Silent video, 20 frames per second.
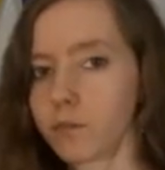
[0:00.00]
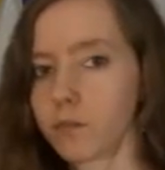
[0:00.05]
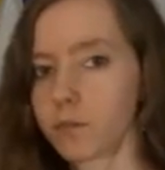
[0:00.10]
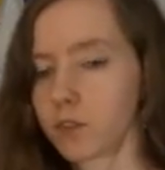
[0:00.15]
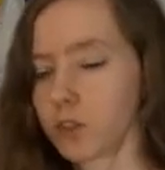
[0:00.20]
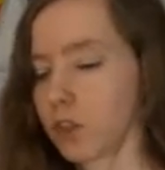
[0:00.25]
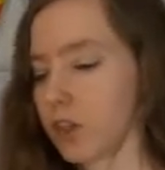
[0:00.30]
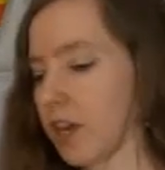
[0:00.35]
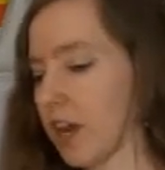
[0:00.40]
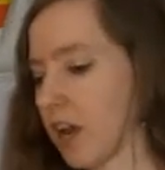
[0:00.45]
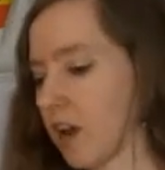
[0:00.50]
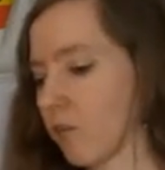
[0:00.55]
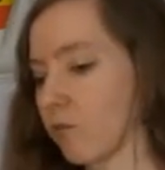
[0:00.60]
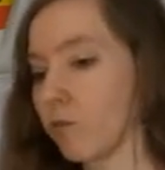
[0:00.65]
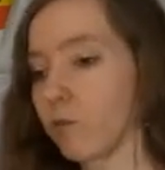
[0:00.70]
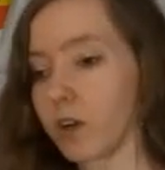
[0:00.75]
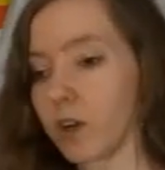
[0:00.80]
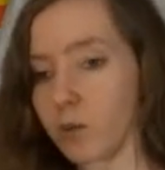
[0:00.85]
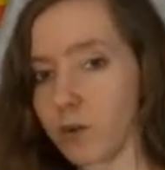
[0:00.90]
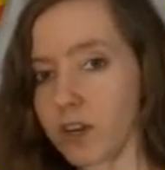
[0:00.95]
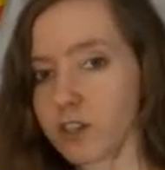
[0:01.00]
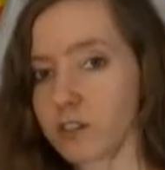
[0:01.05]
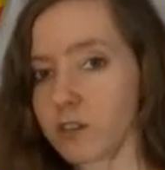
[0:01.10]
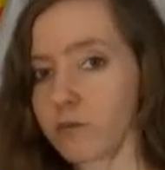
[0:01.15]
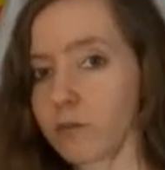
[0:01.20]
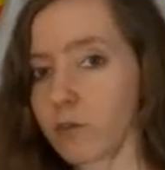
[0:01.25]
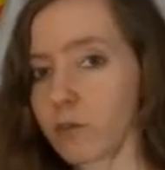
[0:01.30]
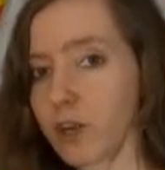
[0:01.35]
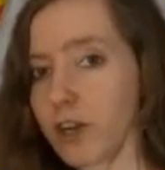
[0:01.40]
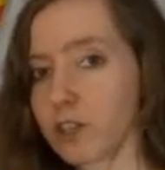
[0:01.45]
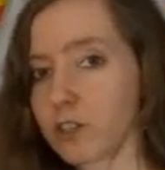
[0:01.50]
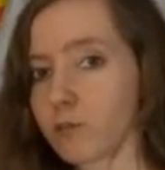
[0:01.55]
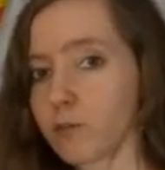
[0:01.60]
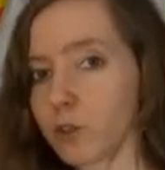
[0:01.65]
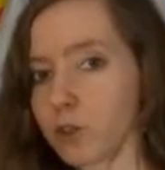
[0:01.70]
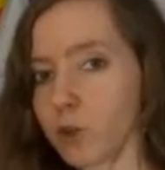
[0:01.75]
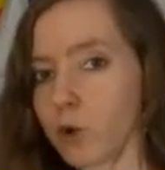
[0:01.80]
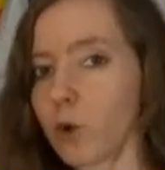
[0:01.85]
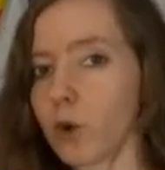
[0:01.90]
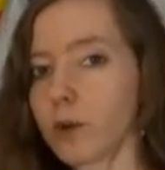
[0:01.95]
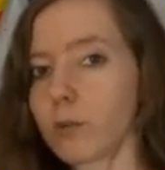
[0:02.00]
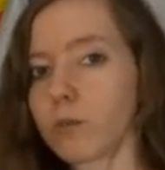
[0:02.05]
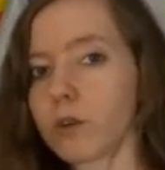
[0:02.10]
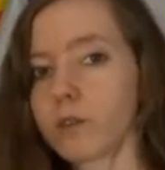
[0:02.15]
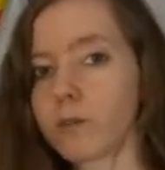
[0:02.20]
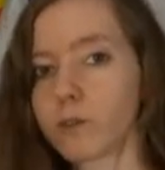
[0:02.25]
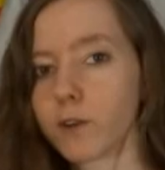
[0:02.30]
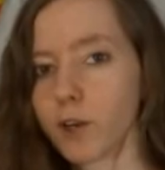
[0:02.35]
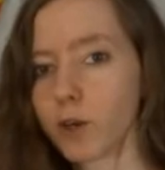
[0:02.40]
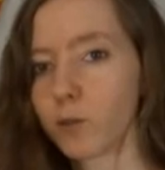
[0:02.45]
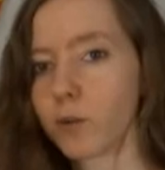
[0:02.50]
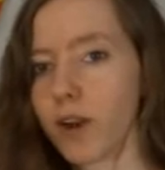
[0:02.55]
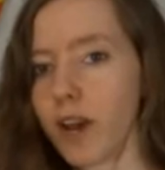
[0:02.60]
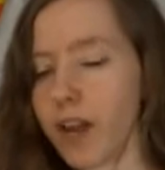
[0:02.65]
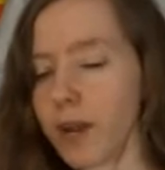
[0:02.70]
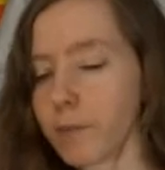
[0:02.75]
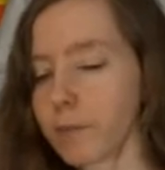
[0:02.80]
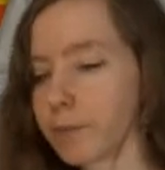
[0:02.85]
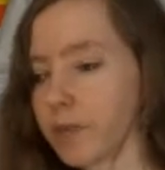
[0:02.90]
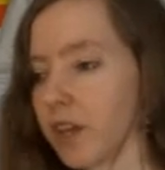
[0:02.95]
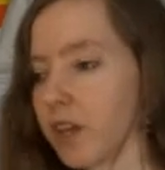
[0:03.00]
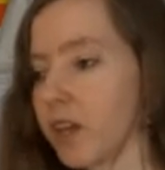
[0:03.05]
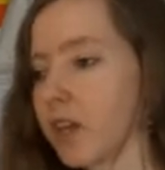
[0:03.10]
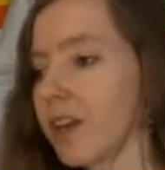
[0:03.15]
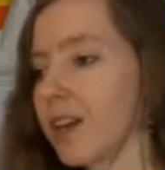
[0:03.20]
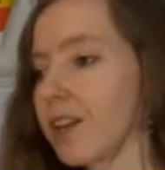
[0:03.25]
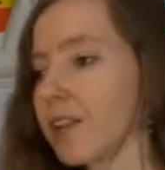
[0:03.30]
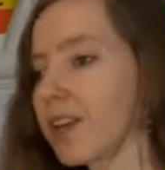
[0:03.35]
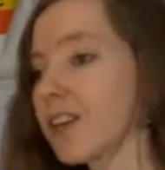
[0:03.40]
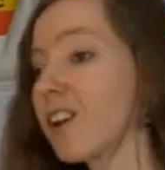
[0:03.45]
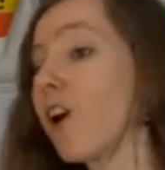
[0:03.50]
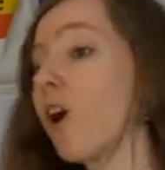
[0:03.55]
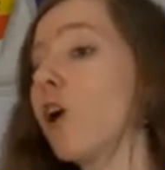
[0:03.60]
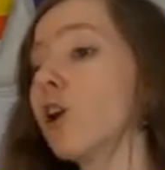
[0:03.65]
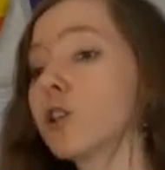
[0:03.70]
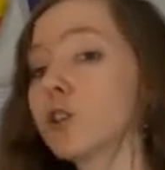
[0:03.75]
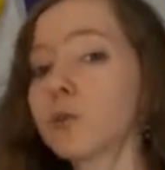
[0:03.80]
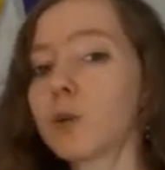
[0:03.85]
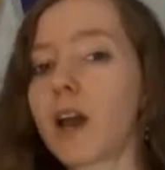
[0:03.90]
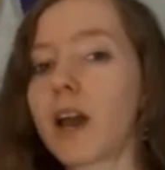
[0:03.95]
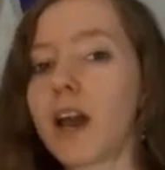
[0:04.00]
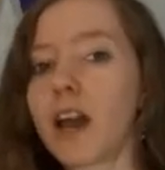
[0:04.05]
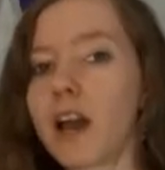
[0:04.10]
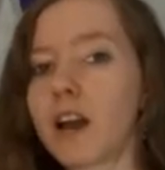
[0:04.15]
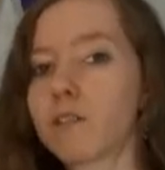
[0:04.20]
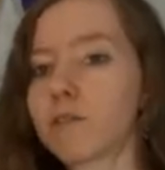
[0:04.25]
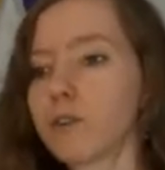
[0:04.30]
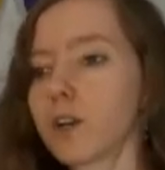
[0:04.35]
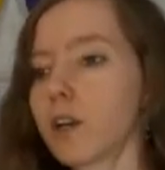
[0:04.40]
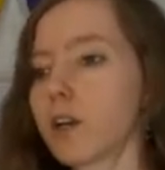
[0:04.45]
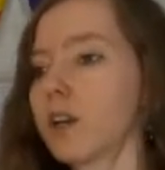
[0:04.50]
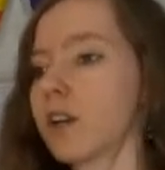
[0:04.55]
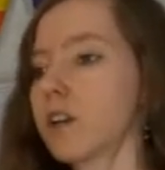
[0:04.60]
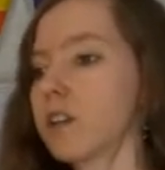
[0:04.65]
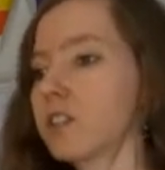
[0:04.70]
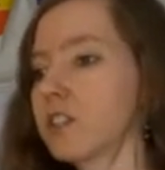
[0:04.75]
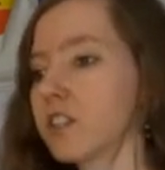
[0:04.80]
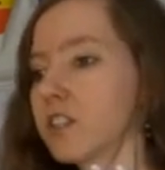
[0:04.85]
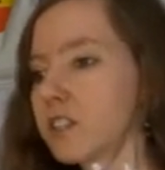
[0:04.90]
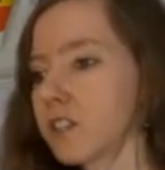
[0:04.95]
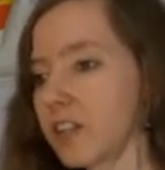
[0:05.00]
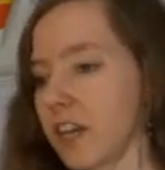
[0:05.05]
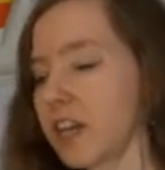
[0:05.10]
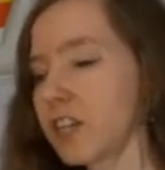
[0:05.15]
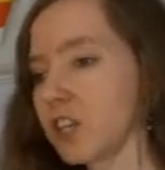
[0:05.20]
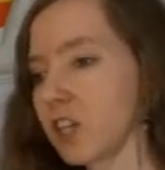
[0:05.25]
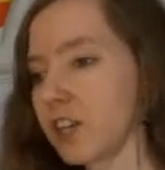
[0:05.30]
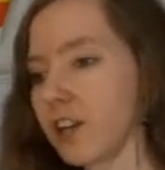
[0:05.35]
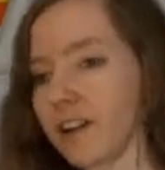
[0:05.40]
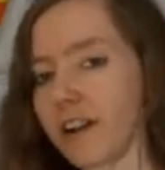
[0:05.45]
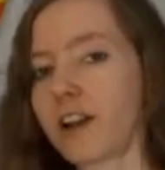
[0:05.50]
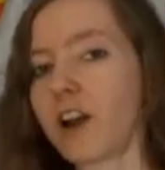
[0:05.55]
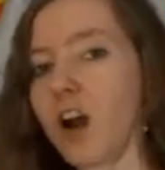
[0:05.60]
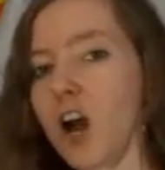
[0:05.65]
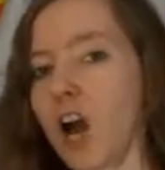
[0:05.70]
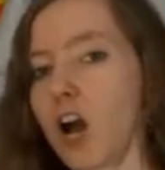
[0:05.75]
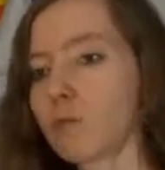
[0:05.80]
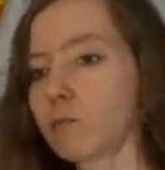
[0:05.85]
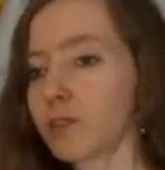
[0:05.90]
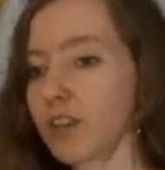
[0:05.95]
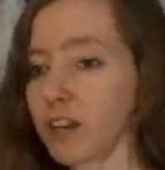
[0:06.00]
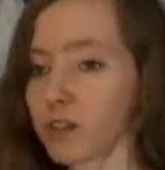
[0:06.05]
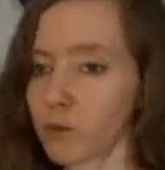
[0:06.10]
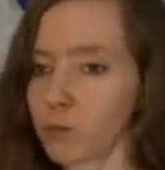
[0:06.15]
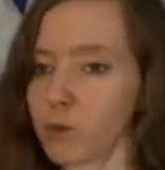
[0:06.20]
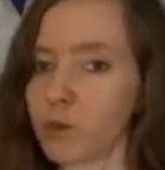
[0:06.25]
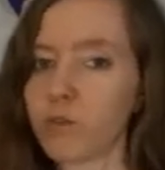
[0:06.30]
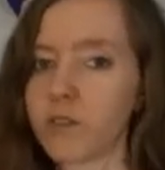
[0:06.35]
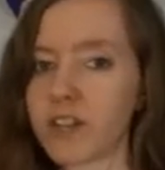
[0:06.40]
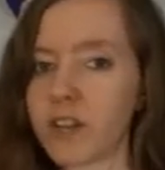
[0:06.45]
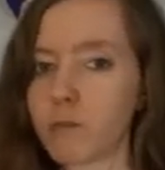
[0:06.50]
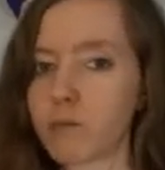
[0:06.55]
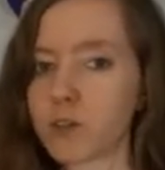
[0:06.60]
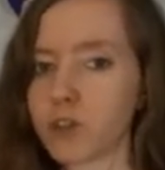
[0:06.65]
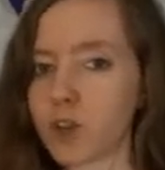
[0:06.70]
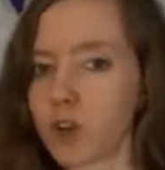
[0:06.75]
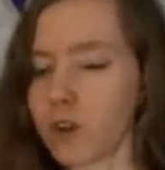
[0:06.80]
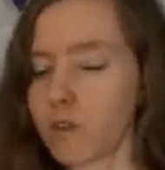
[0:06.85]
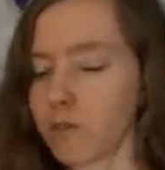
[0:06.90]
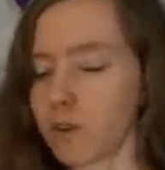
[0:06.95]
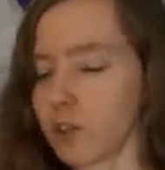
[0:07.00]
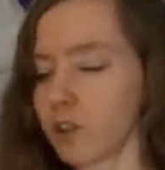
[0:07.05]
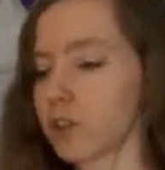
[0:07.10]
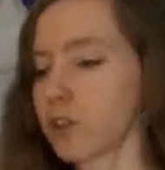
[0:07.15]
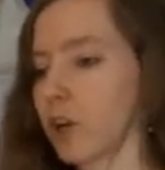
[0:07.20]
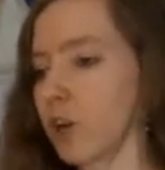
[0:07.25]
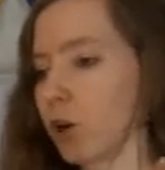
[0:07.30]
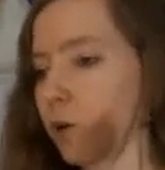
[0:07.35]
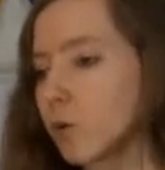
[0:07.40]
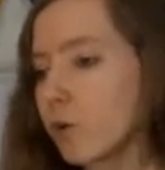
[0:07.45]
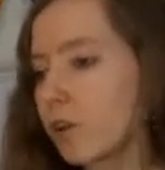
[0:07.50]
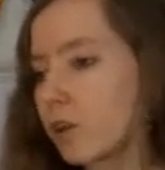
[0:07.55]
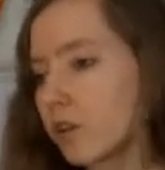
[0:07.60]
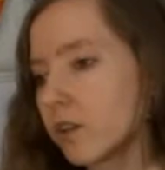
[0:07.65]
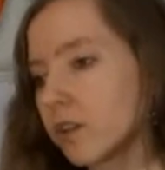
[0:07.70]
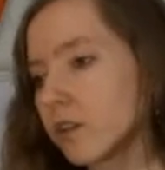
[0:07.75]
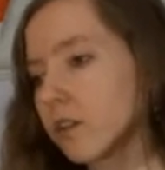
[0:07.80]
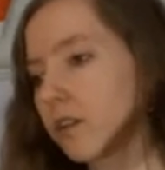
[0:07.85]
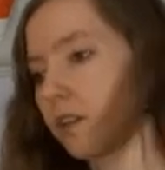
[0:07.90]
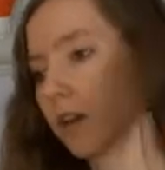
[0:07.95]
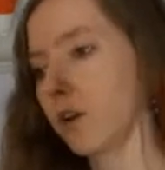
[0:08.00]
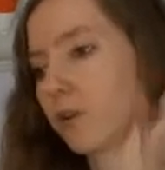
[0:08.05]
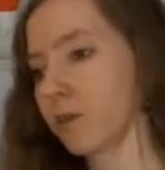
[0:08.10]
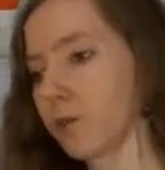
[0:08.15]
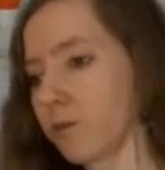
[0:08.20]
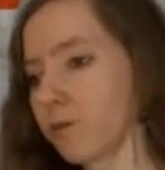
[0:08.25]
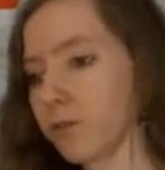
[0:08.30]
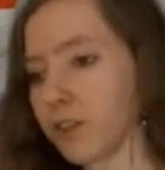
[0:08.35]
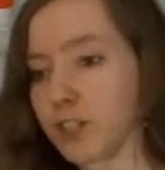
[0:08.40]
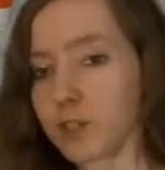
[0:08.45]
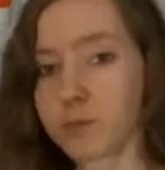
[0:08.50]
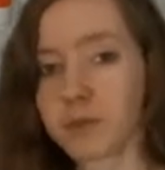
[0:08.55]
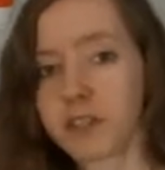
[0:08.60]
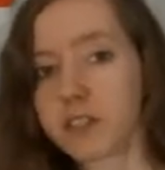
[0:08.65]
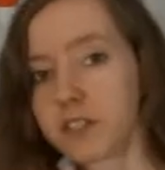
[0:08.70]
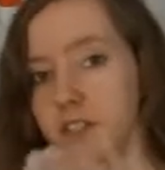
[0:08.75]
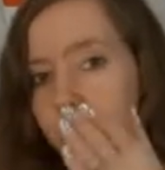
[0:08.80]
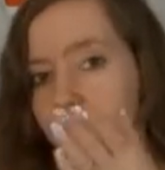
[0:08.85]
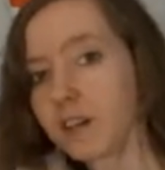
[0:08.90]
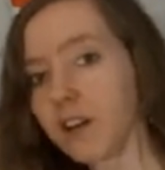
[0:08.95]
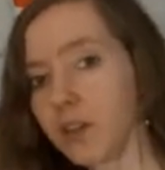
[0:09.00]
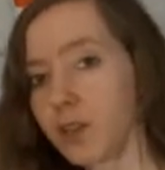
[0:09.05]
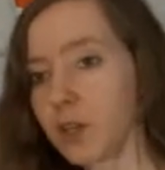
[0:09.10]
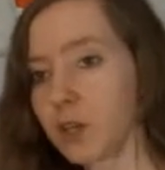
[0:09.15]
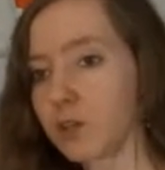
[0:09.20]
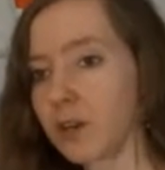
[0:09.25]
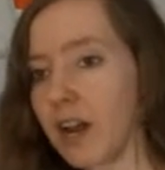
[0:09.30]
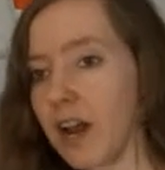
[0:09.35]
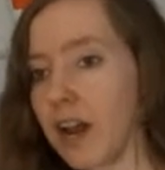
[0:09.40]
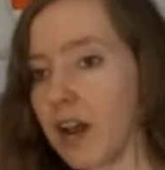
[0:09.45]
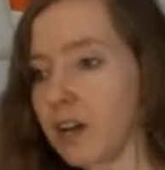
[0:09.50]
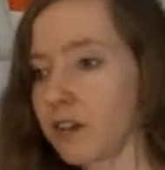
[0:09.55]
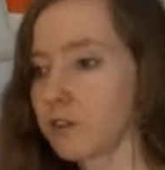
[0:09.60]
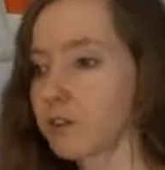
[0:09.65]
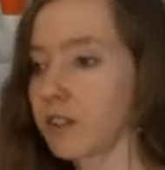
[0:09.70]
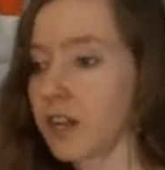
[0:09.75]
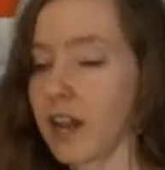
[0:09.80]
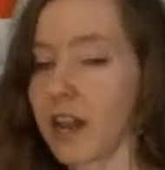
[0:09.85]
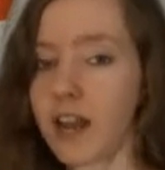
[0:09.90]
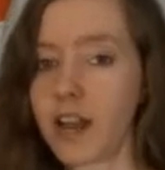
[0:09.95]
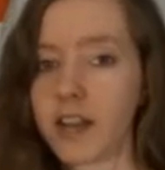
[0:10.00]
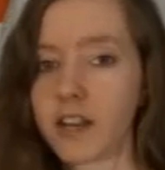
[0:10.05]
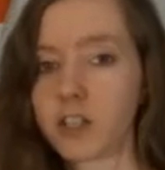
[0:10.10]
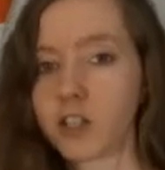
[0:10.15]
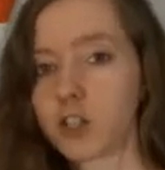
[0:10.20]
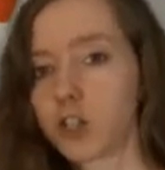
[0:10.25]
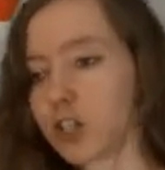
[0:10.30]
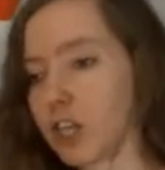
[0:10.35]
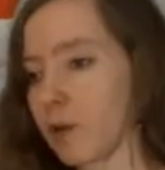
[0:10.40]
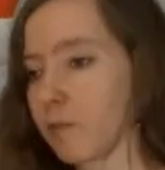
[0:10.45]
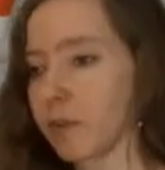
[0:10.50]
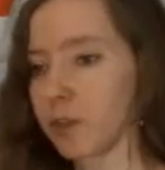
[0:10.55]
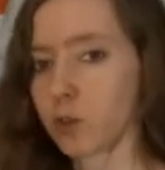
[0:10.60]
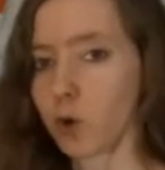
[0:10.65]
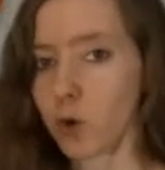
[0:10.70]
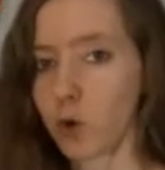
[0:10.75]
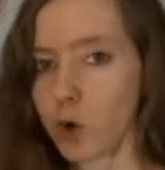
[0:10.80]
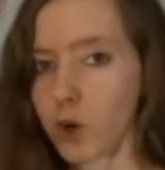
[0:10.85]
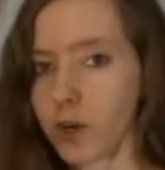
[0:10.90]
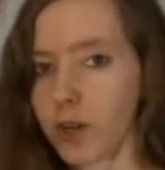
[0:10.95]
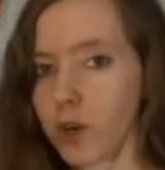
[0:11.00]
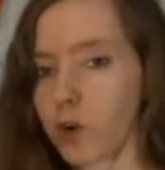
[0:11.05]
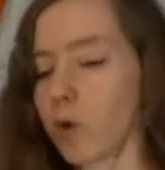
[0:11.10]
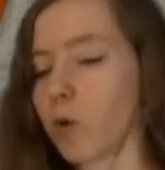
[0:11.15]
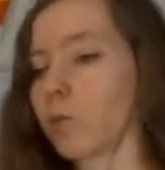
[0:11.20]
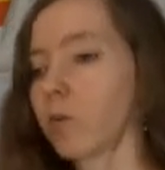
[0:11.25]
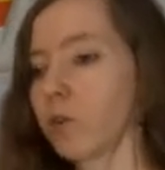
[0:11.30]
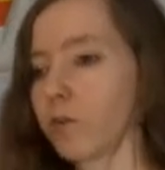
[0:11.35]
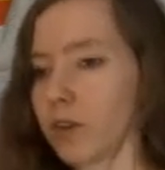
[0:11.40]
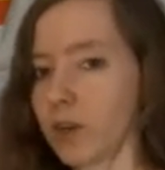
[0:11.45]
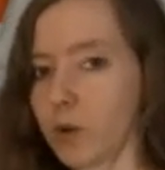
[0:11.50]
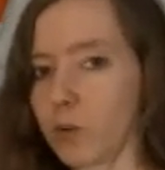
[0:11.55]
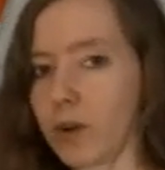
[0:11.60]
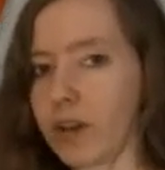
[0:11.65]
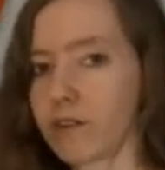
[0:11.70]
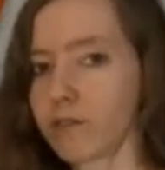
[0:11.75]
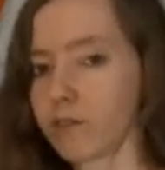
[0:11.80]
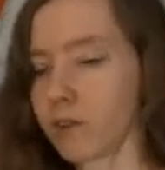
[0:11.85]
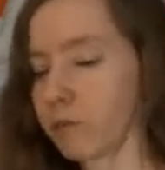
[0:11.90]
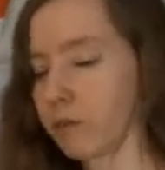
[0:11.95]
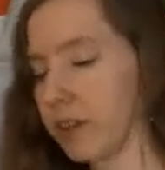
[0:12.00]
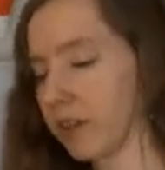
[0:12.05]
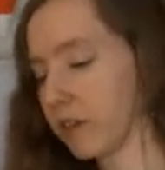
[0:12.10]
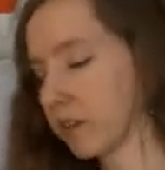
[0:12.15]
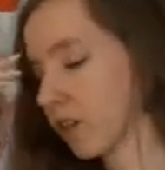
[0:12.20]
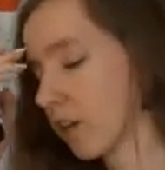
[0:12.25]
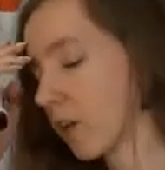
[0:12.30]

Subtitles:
So they have one equation for toward, one for away. They also have stationary object moving observer. So, you know, the frisbee is sitting on the ground and you're coming toward it or moving away from it.